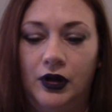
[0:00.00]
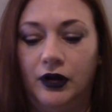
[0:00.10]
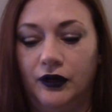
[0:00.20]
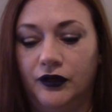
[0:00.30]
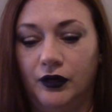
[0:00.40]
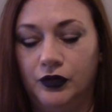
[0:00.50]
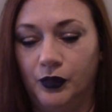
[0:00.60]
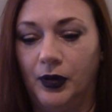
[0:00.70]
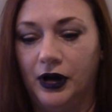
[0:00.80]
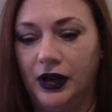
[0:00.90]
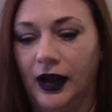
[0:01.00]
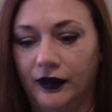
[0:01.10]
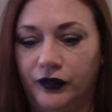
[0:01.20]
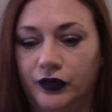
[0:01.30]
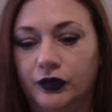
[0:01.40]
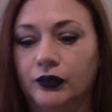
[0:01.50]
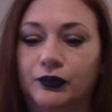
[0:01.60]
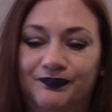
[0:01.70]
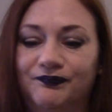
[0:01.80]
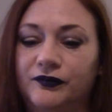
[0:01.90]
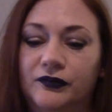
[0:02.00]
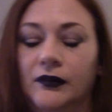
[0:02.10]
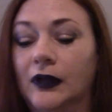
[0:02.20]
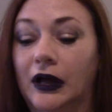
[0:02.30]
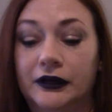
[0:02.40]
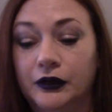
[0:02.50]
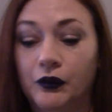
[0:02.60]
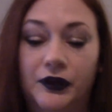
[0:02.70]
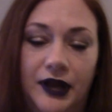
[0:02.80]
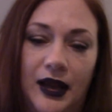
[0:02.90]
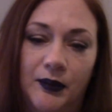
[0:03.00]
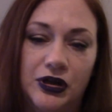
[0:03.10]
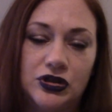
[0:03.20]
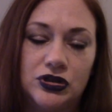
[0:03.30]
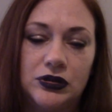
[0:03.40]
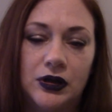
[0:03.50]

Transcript: And so your body has to undo the damage.